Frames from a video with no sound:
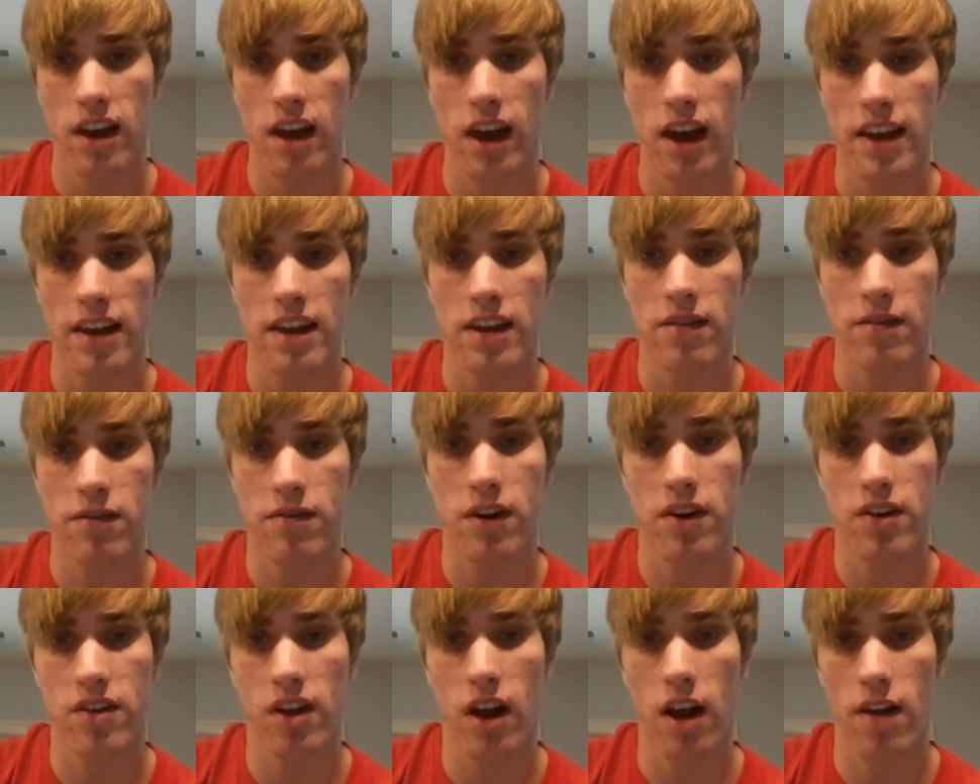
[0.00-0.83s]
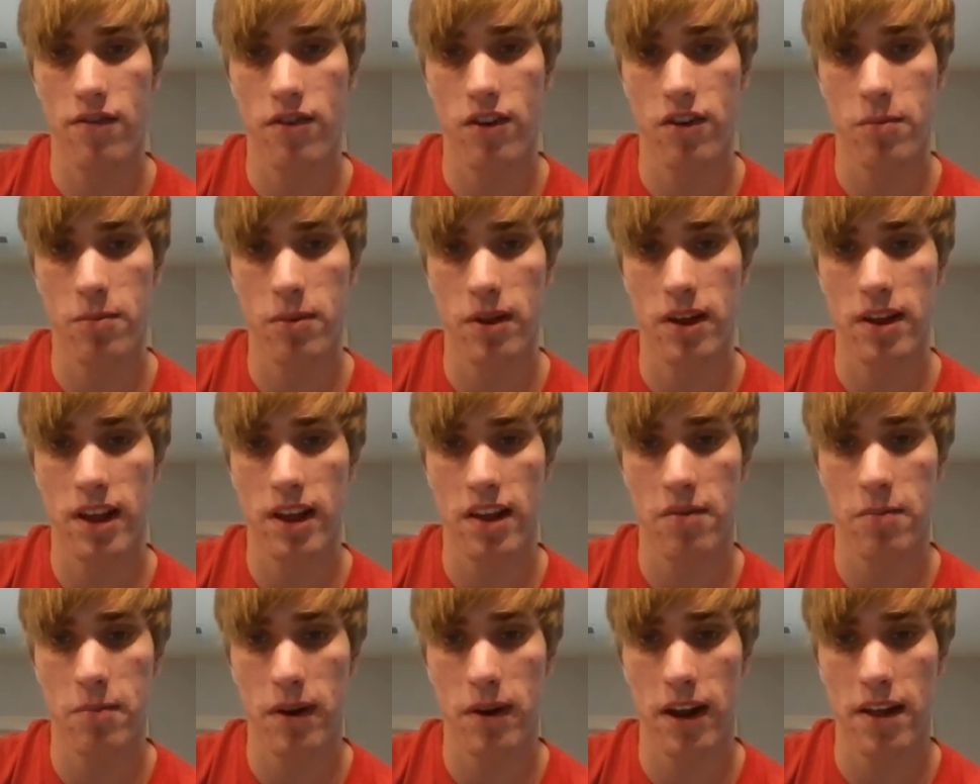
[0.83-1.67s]
I can first off just play
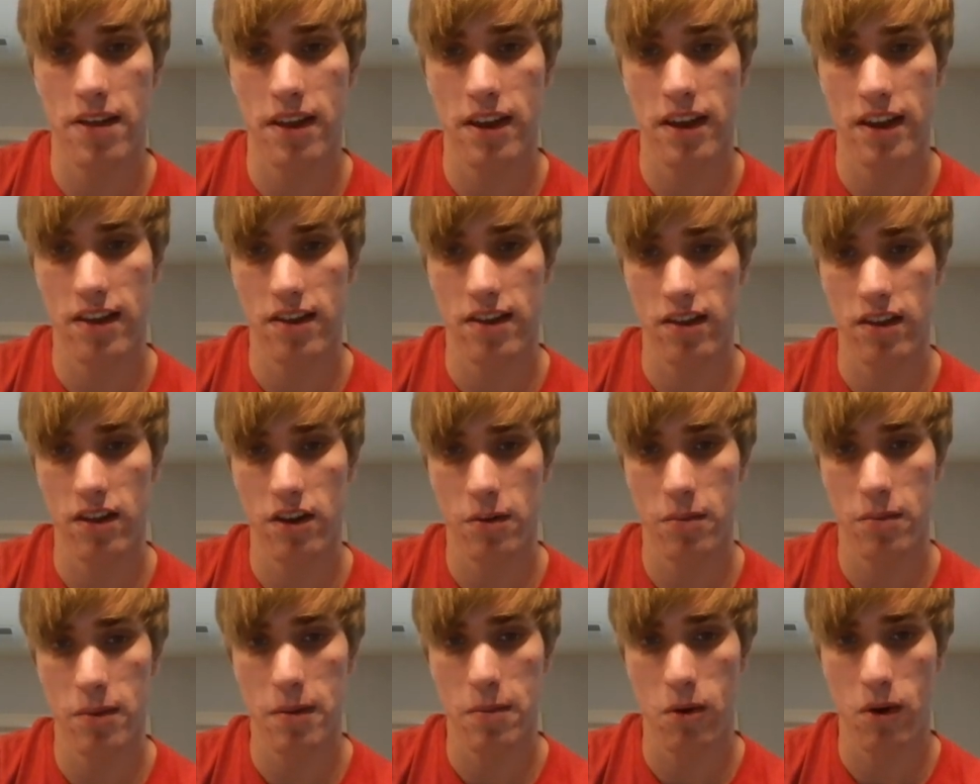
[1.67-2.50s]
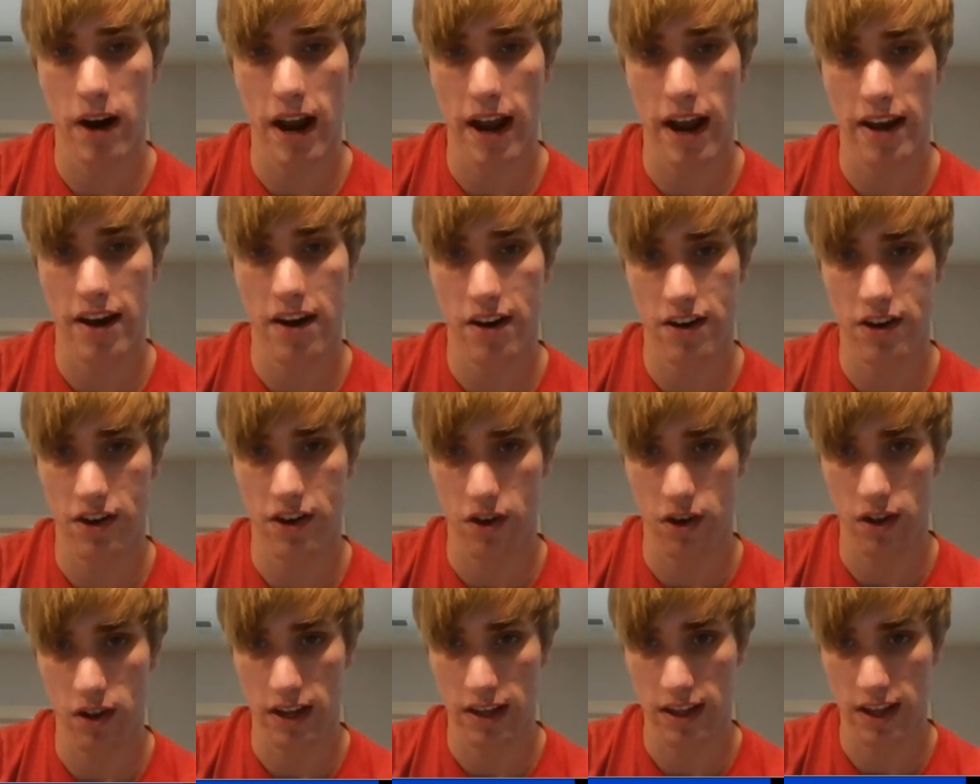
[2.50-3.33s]
this, but I think it's a little bit more accurate to
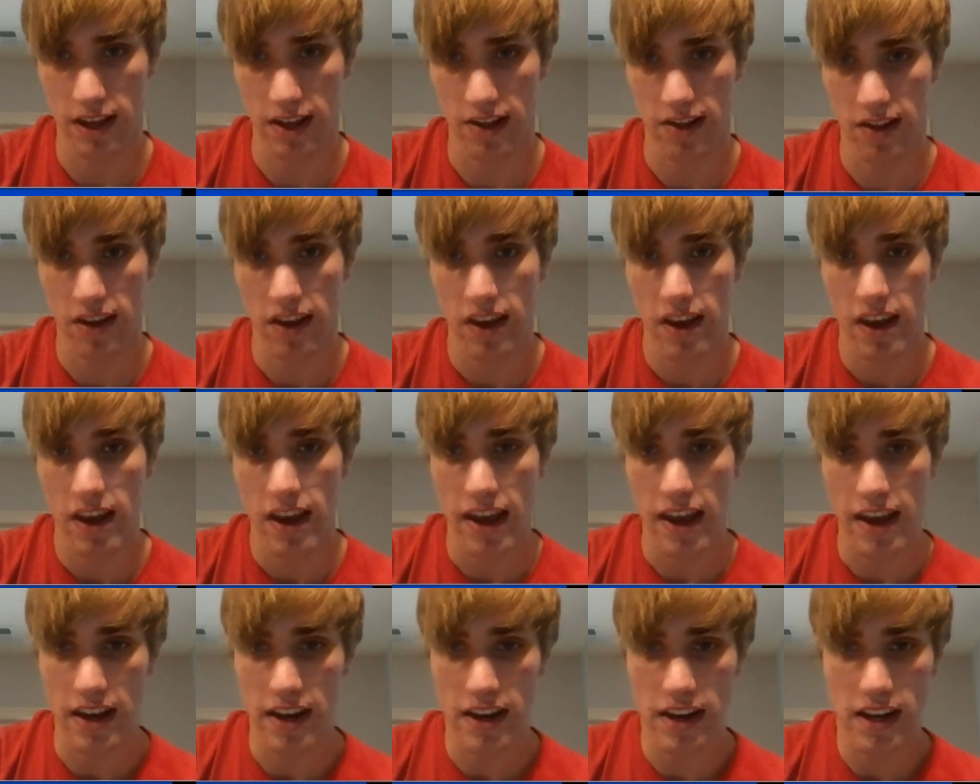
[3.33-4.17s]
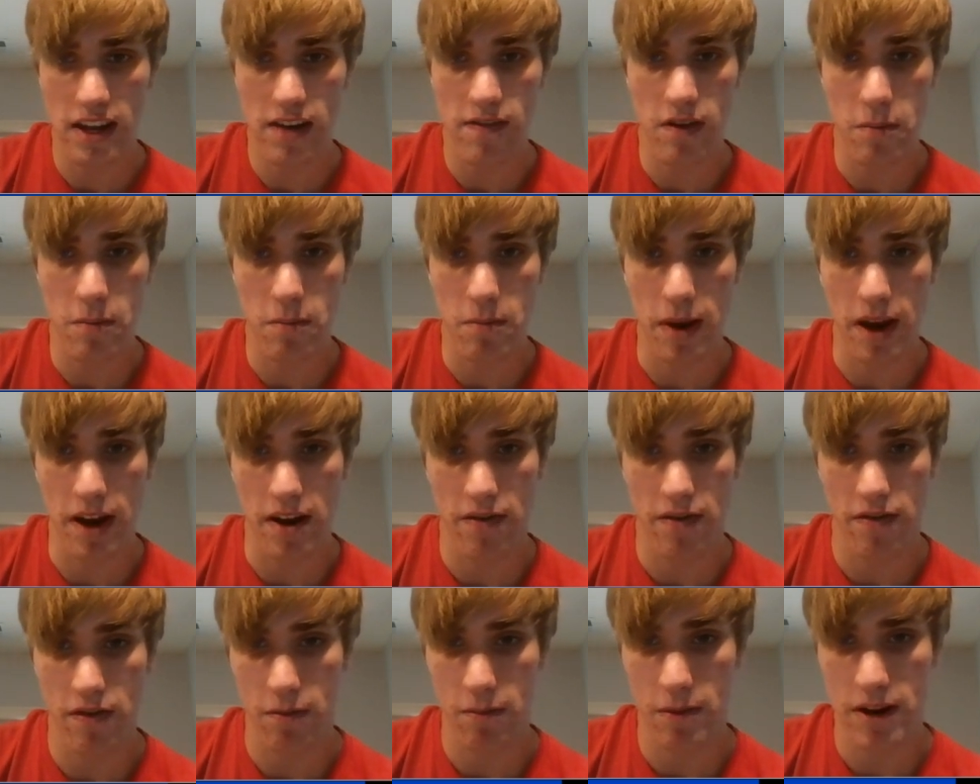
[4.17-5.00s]
go like this. And even
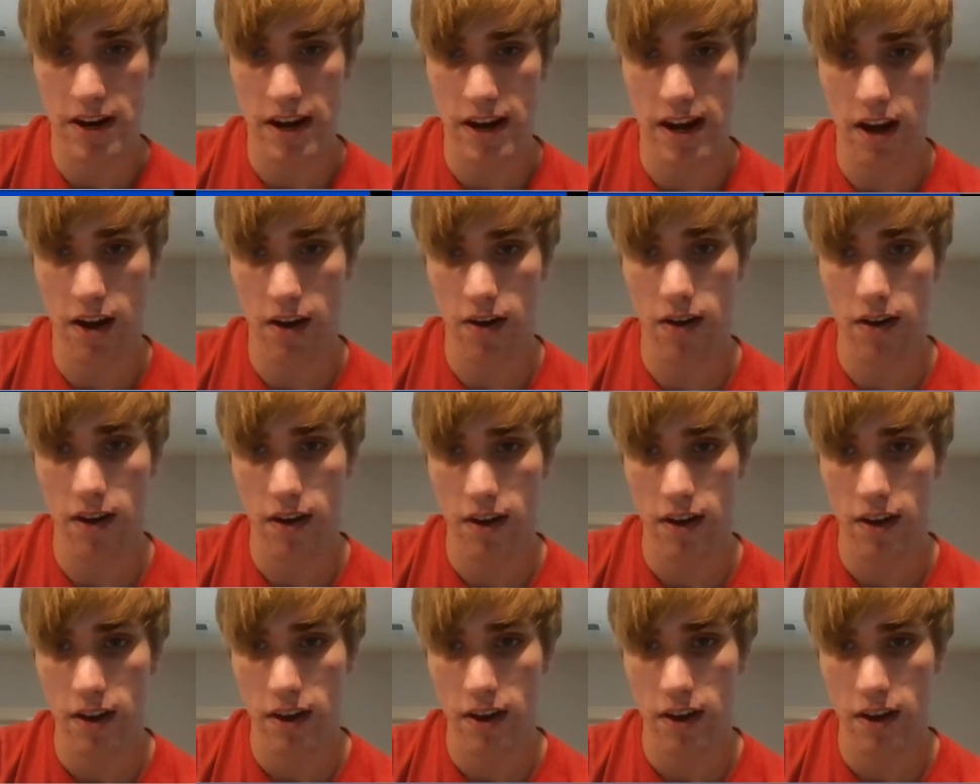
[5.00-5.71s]
better for me now,